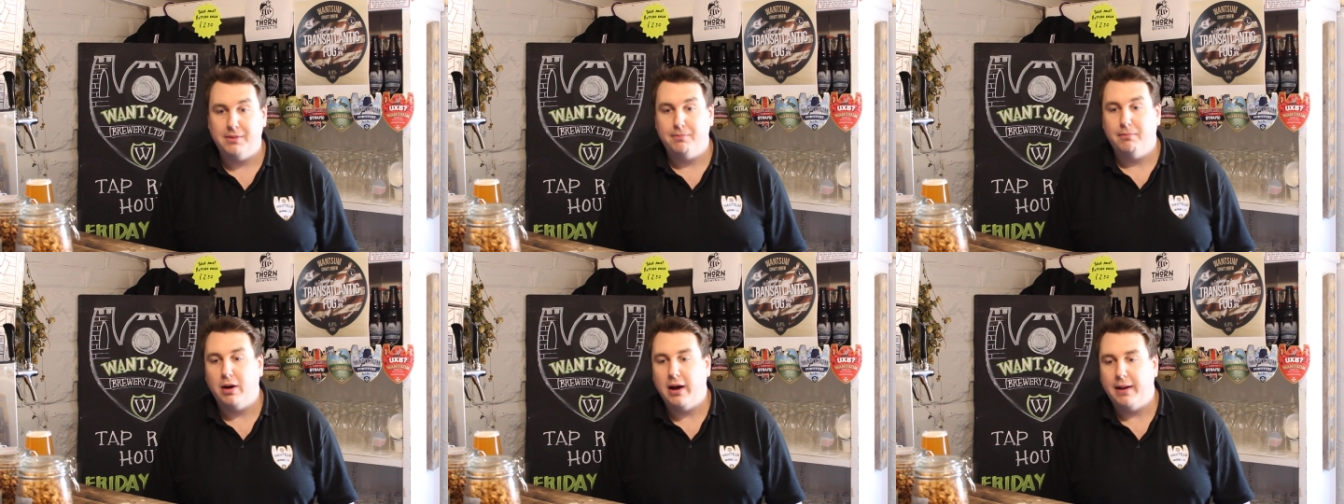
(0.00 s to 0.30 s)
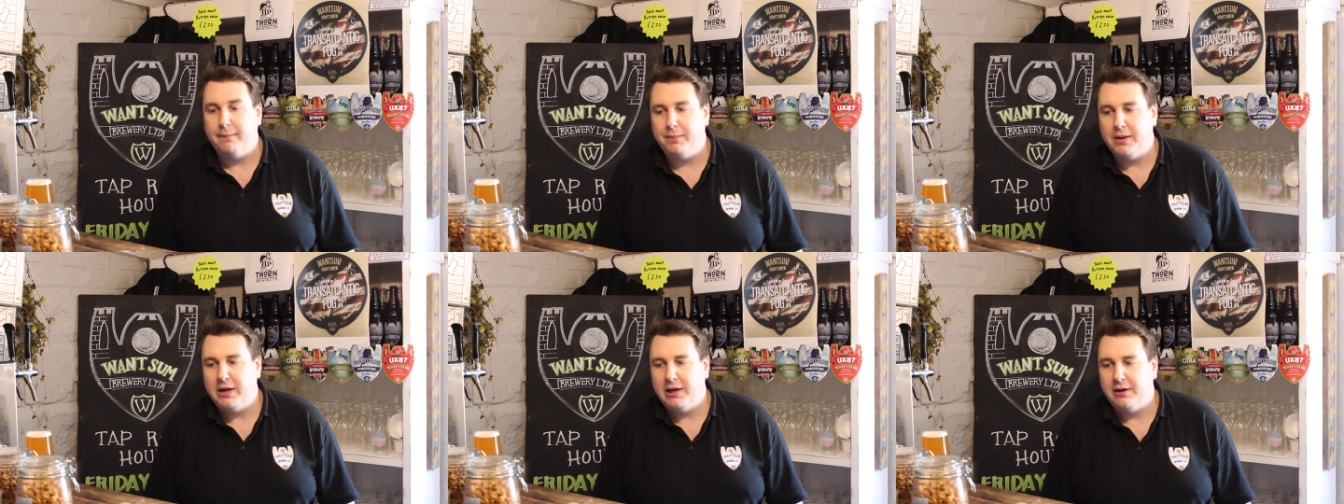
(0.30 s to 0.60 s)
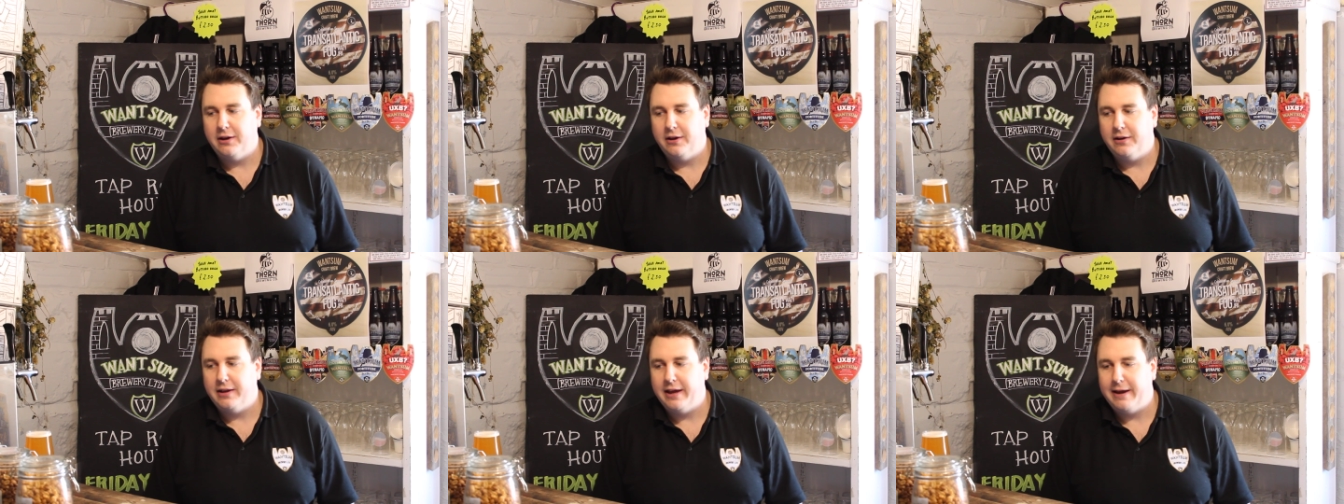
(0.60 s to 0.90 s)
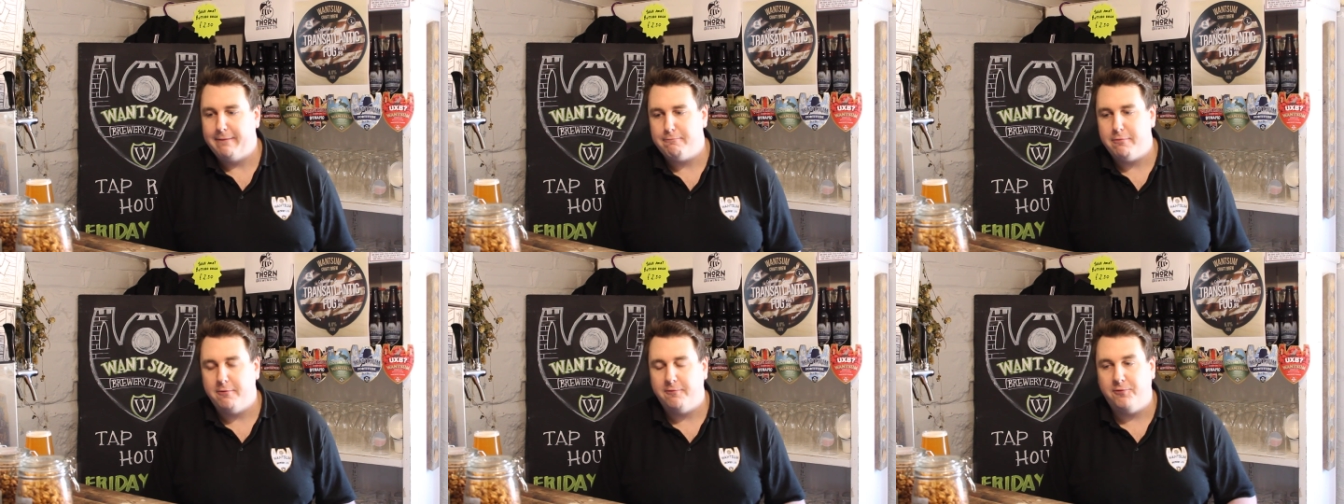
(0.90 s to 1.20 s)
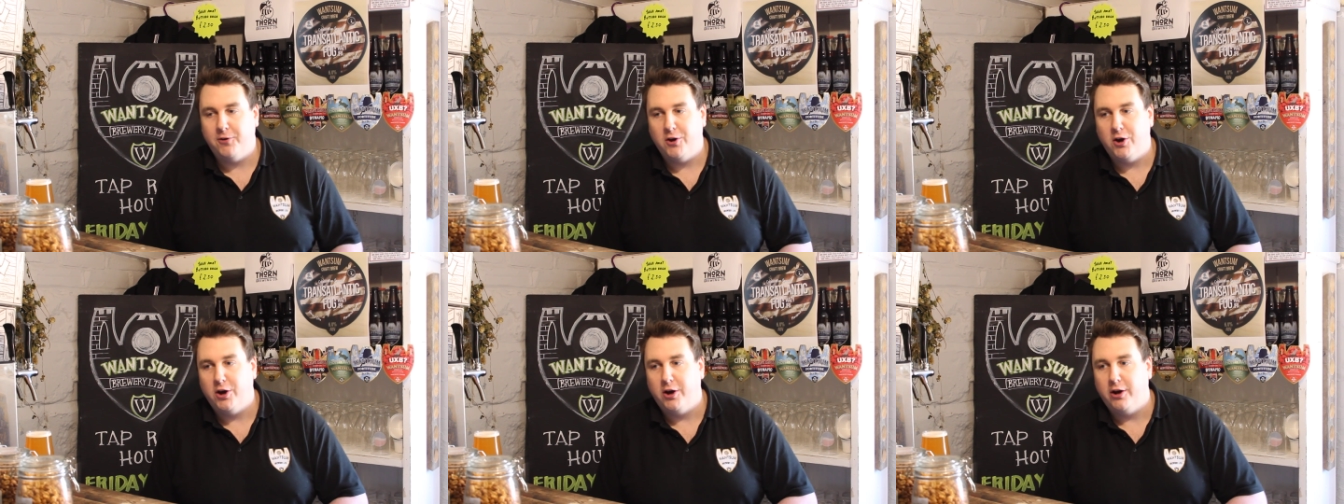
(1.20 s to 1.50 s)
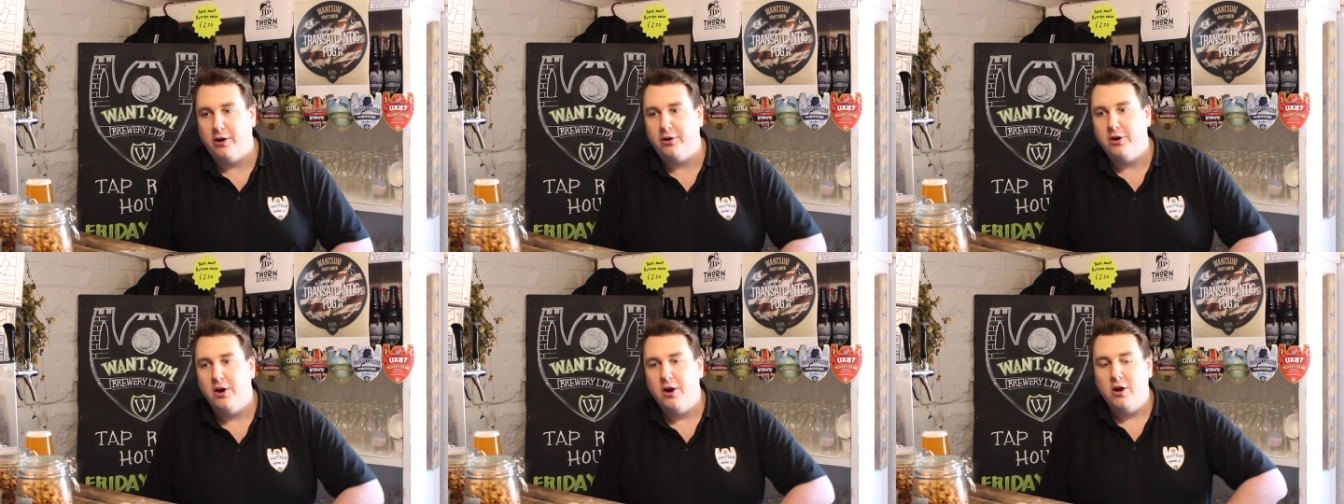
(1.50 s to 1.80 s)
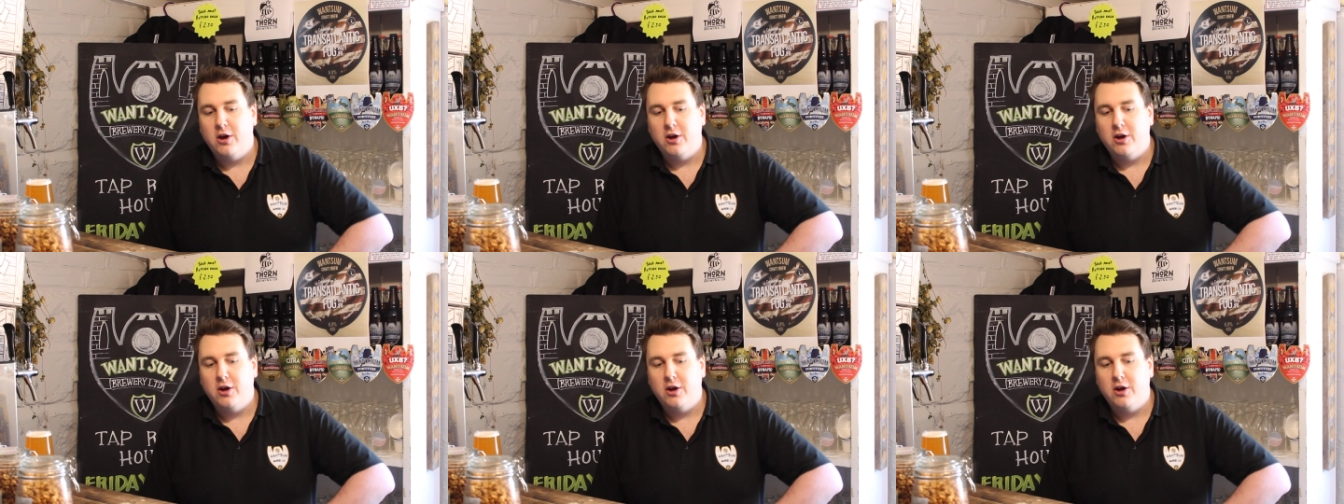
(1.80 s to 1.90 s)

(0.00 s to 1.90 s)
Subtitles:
it might be that they preferred